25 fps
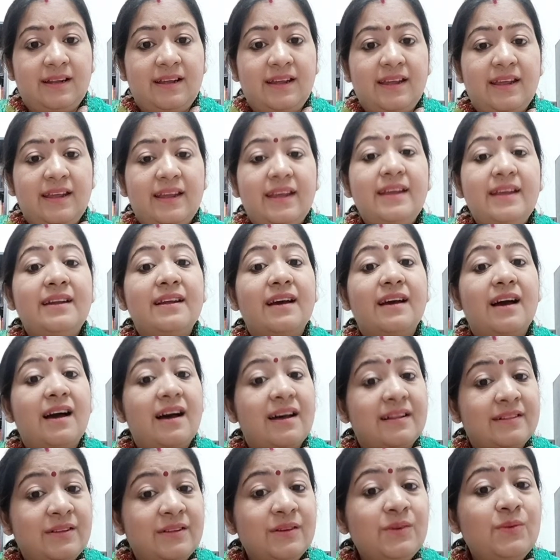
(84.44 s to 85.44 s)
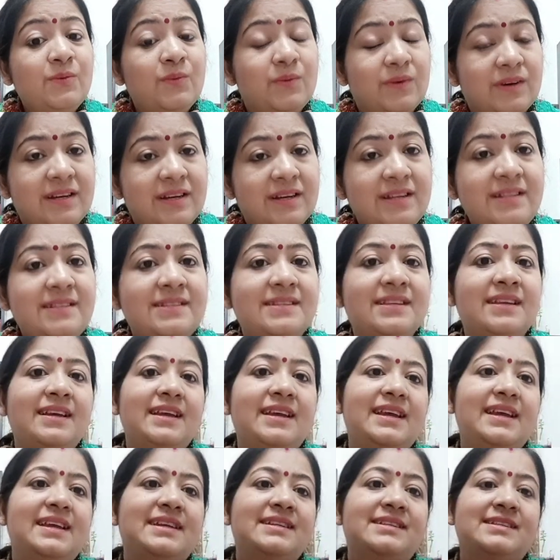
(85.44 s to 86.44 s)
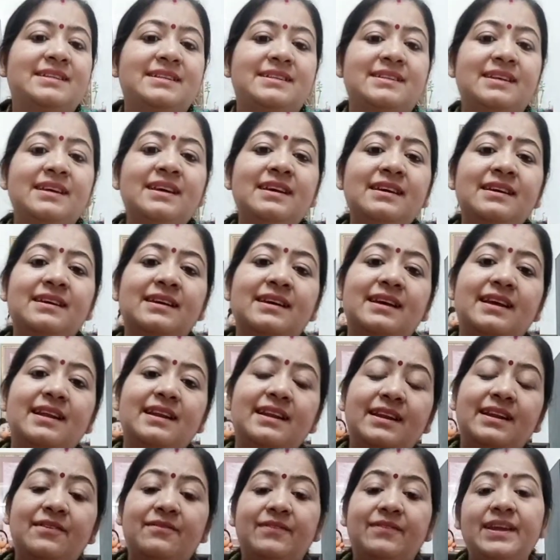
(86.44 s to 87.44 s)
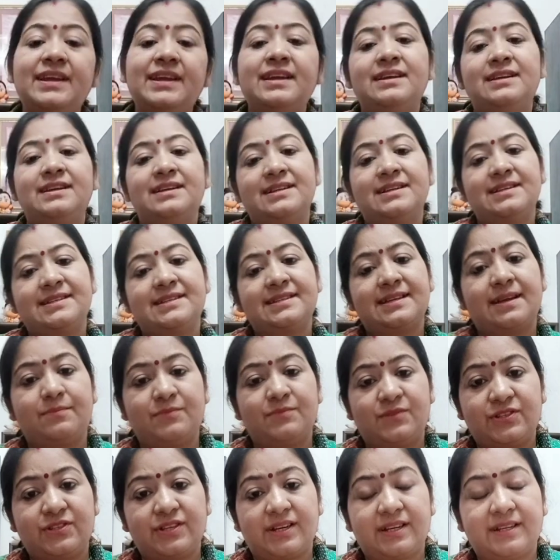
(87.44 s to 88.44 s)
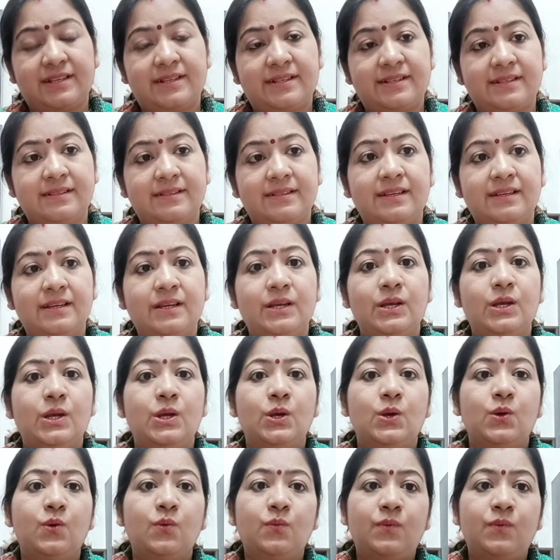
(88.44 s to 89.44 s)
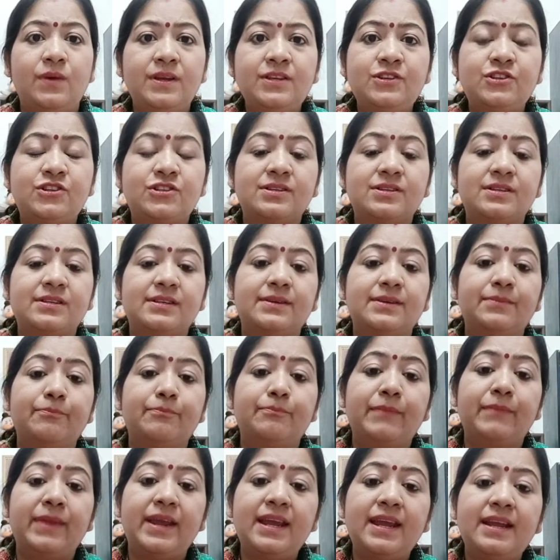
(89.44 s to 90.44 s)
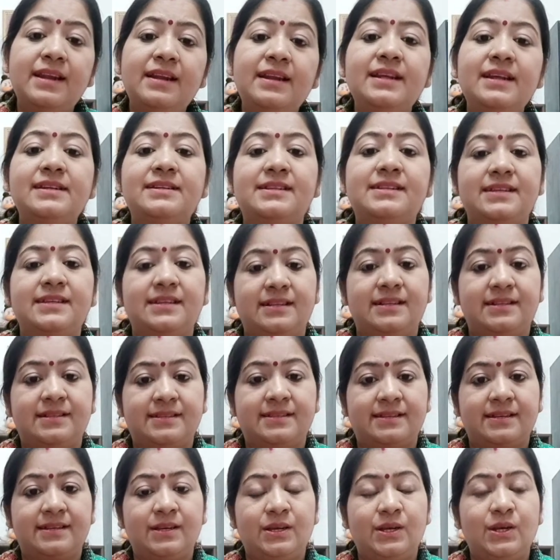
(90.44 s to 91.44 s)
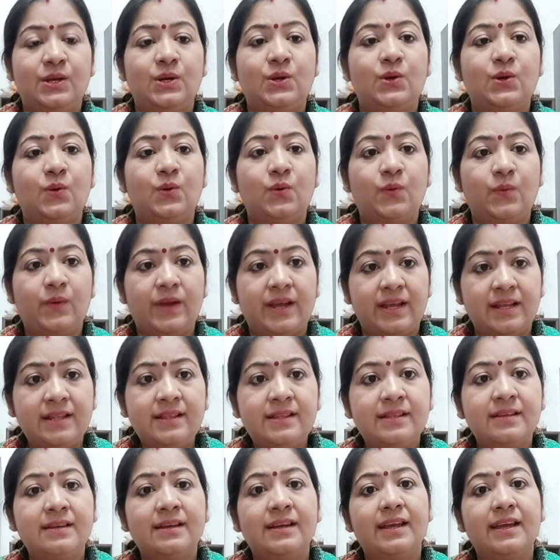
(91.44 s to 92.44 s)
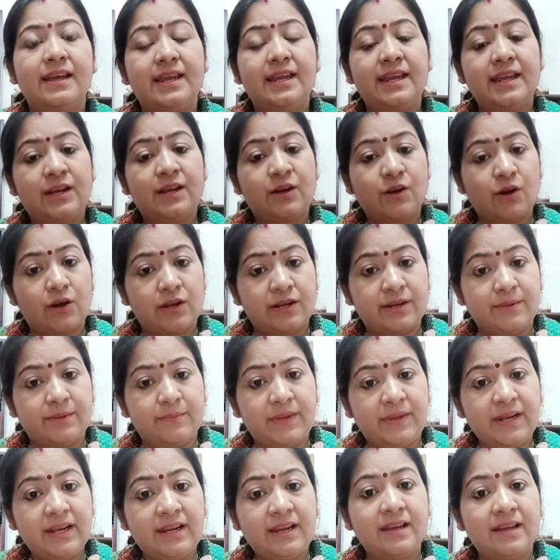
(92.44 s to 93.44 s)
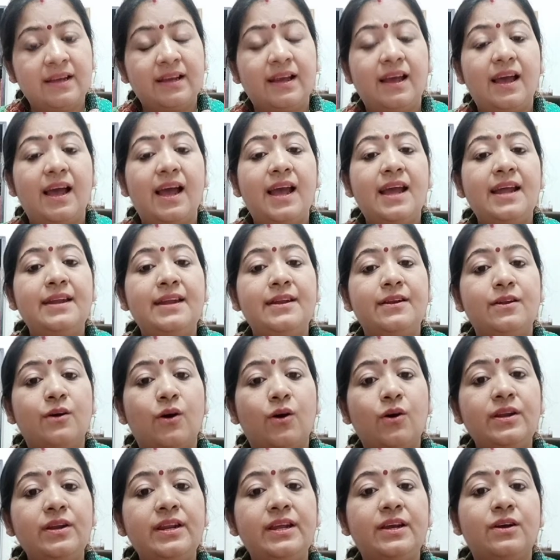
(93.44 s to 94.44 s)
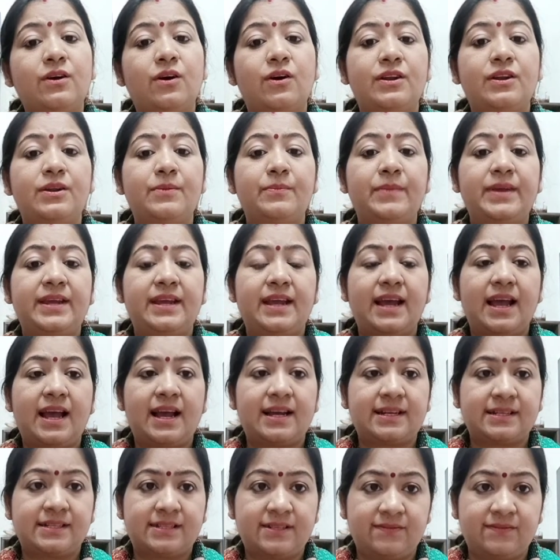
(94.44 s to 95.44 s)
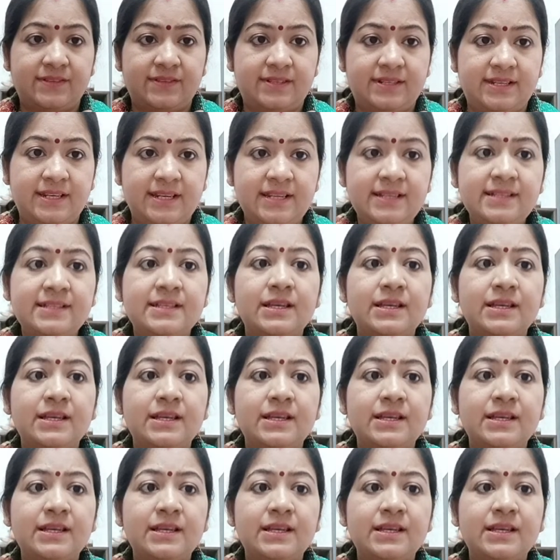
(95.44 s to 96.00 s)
In other words, it is a living subject which mainly deals with economic and non-economic activities